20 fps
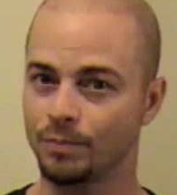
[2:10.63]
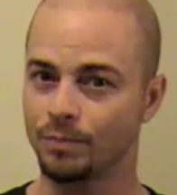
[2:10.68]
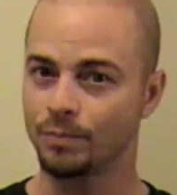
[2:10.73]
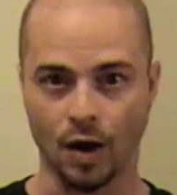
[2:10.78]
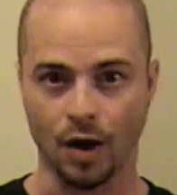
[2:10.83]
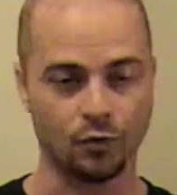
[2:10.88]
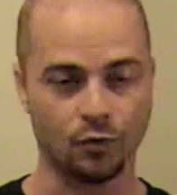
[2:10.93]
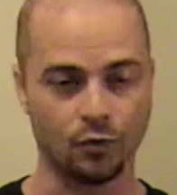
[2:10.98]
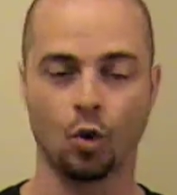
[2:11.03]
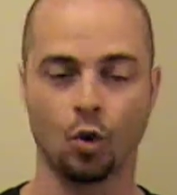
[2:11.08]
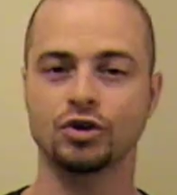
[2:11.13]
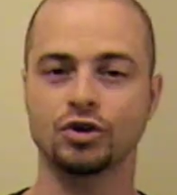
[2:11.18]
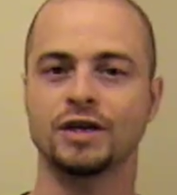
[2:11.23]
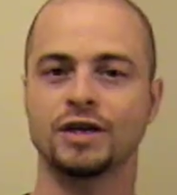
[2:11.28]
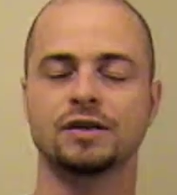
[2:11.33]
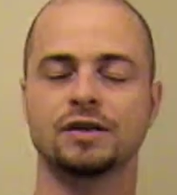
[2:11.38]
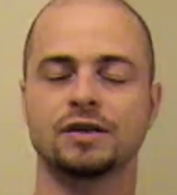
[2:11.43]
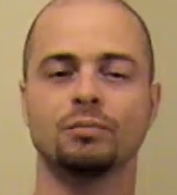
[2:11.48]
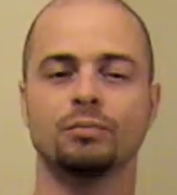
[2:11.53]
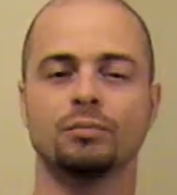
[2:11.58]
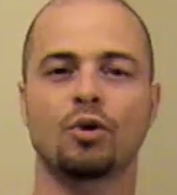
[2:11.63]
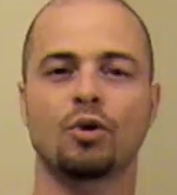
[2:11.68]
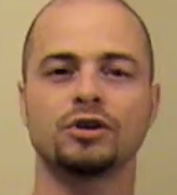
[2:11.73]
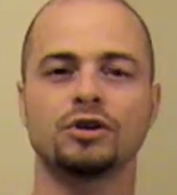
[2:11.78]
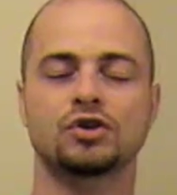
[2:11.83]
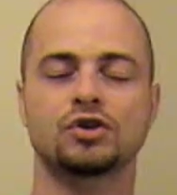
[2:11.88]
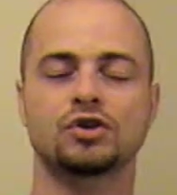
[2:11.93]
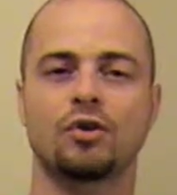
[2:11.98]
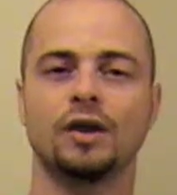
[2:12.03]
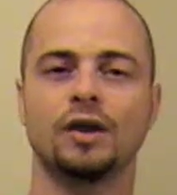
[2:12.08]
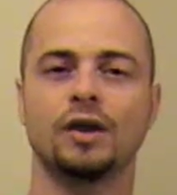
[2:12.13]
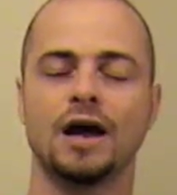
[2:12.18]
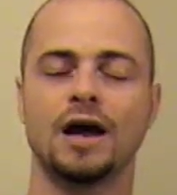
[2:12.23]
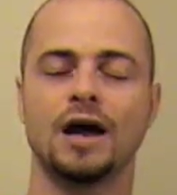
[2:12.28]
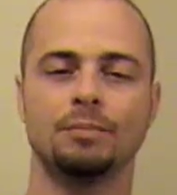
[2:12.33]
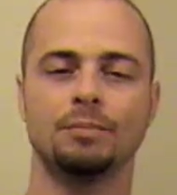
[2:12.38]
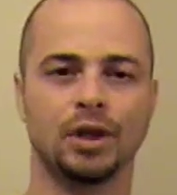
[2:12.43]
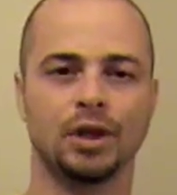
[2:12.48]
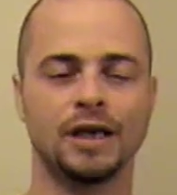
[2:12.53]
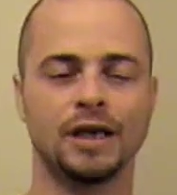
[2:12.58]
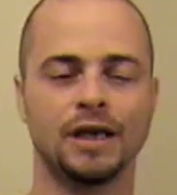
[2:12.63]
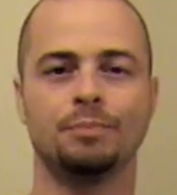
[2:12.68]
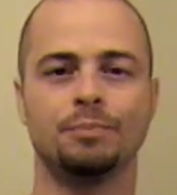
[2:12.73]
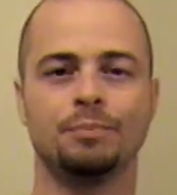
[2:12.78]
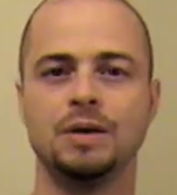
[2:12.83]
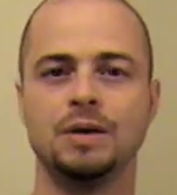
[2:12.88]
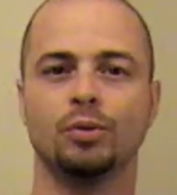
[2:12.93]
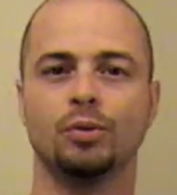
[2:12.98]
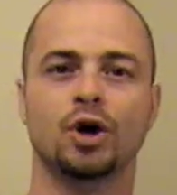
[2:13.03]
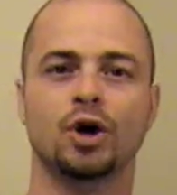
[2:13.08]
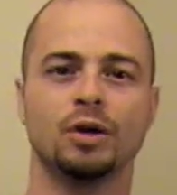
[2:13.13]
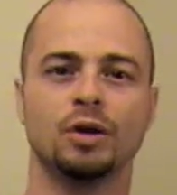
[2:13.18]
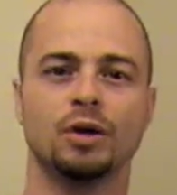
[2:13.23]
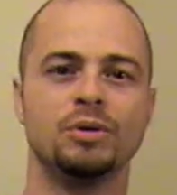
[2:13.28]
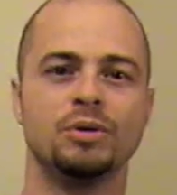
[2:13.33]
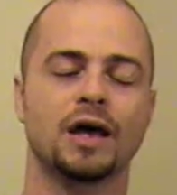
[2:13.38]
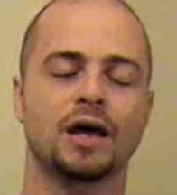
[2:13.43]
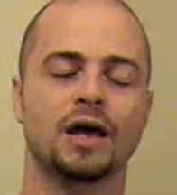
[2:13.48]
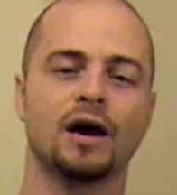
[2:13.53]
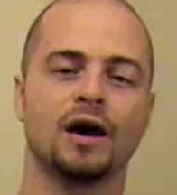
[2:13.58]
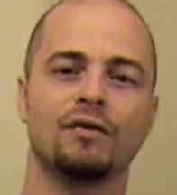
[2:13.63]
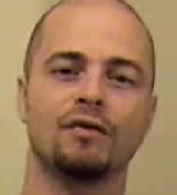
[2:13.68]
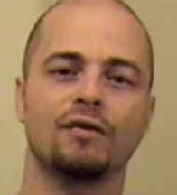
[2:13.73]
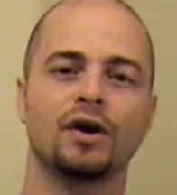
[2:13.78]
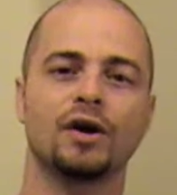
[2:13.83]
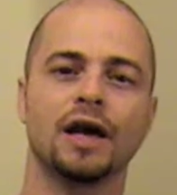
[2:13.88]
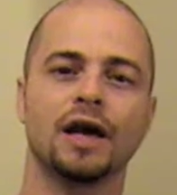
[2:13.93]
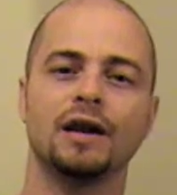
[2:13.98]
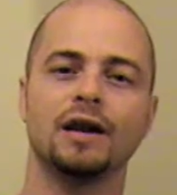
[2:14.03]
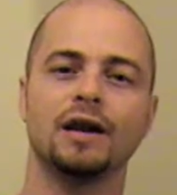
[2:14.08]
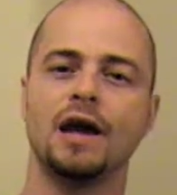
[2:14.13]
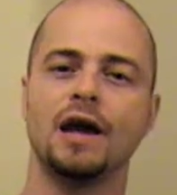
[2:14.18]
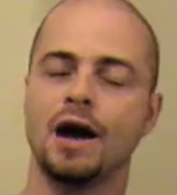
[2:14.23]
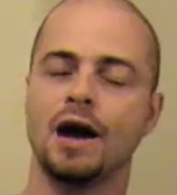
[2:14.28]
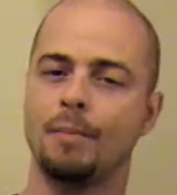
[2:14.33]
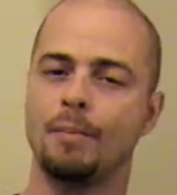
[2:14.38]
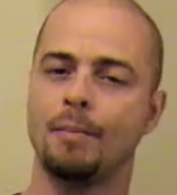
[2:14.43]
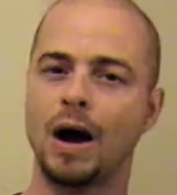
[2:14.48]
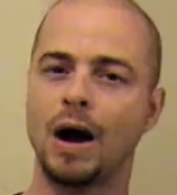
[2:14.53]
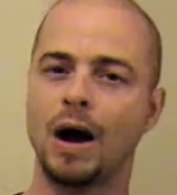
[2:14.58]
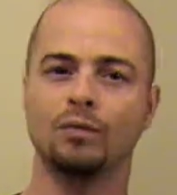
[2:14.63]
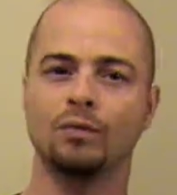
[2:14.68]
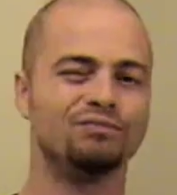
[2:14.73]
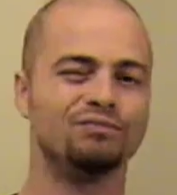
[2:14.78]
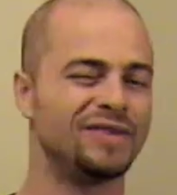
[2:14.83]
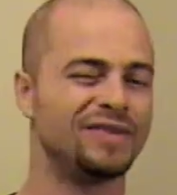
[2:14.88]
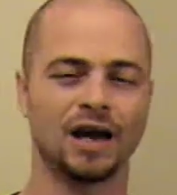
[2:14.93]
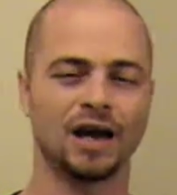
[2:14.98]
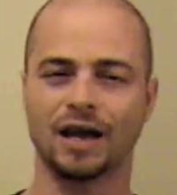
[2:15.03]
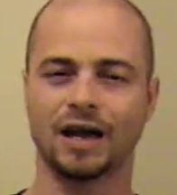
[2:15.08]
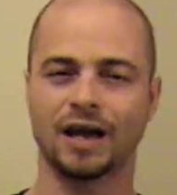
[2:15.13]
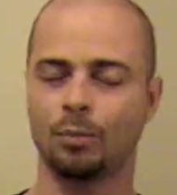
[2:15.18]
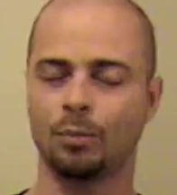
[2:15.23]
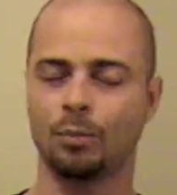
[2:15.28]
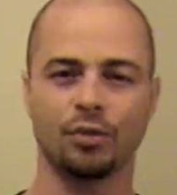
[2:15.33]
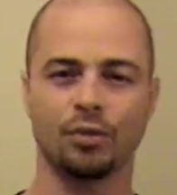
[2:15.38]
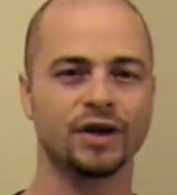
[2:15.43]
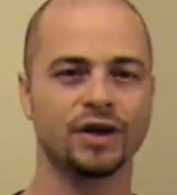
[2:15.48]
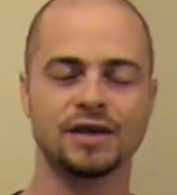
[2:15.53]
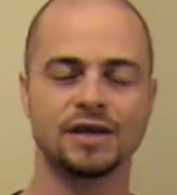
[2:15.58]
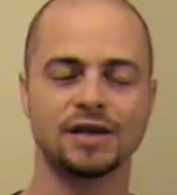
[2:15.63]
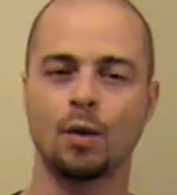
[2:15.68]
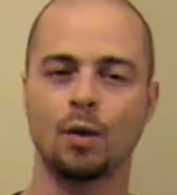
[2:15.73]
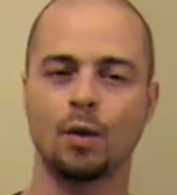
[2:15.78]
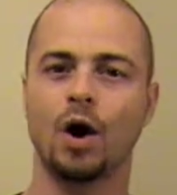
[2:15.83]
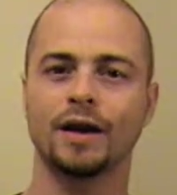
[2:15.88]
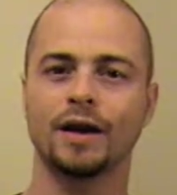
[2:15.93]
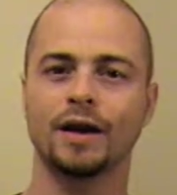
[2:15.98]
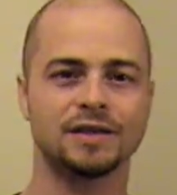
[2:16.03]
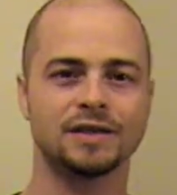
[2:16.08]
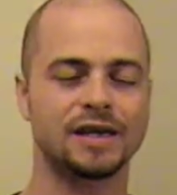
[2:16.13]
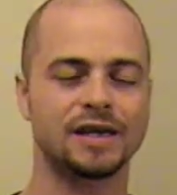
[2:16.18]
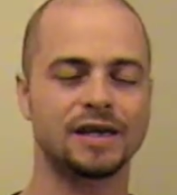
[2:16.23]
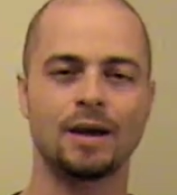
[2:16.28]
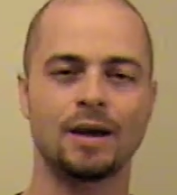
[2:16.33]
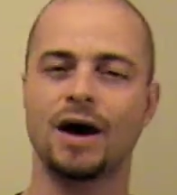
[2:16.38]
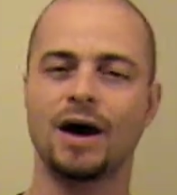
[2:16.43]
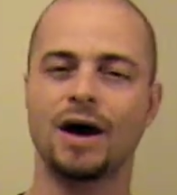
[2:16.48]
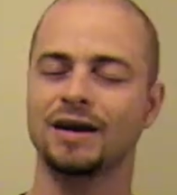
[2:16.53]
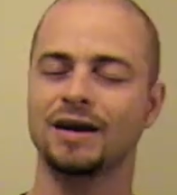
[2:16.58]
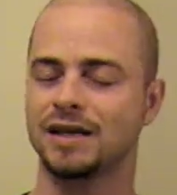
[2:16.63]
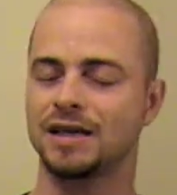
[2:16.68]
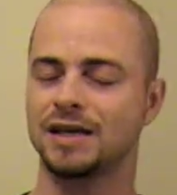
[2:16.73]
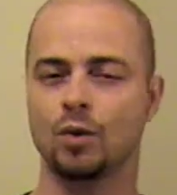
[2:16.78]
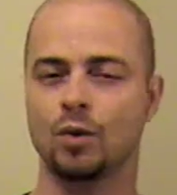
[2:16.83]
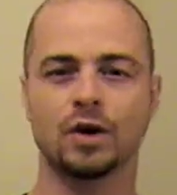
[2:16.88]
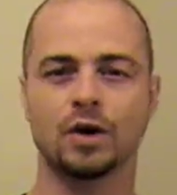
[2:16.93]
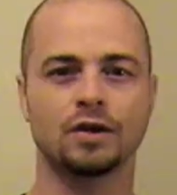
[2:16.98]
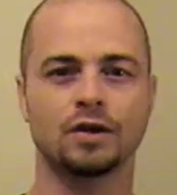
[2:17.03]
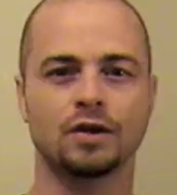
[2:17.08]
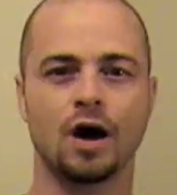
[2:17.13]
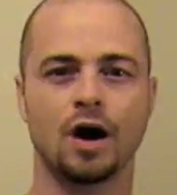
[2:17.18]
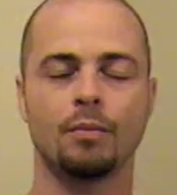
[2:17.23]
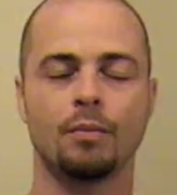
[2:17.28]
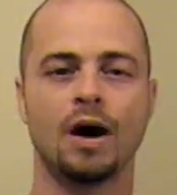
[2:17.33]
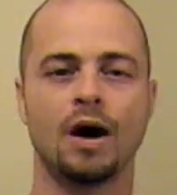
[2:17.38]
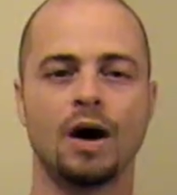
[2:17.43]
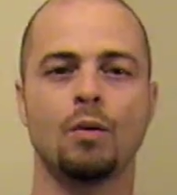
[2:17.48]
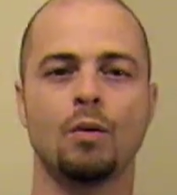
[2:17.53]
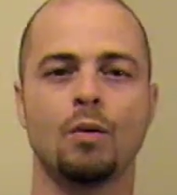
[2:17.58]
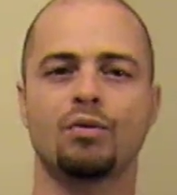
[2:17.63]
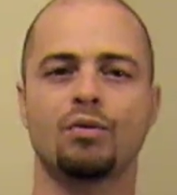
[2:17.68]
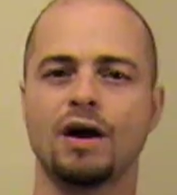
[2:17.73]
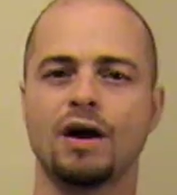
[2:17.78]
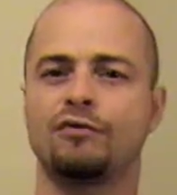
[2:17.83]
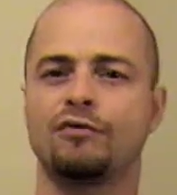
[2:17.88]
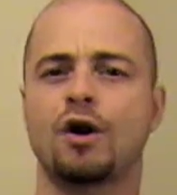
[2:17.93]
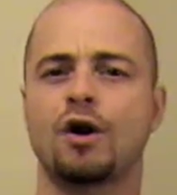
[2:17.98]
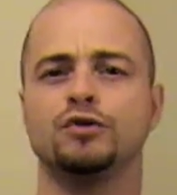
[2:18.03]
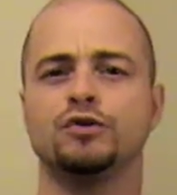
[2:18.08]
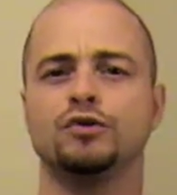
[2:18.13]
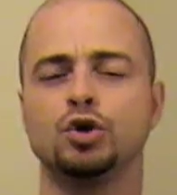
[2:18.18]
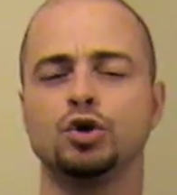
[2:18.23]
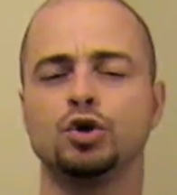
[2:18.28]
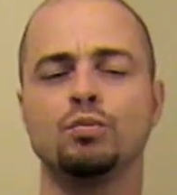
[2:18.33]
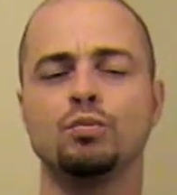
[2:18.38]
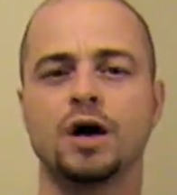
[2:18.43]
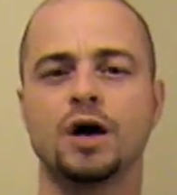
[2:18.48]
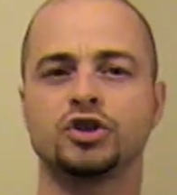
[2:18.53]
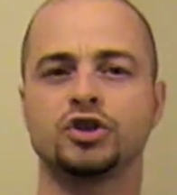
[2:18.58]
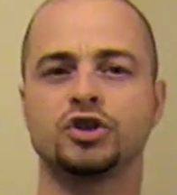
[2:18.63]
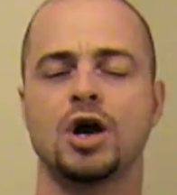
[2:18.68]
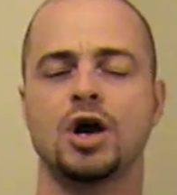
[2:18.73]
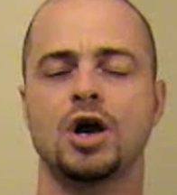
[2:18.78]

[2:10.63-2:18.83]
Of course, that's an important storyline. Plenty of people are going to be covering it. About a couple things I wanted to say about it, because I don't want to talk about Brett Favre too much.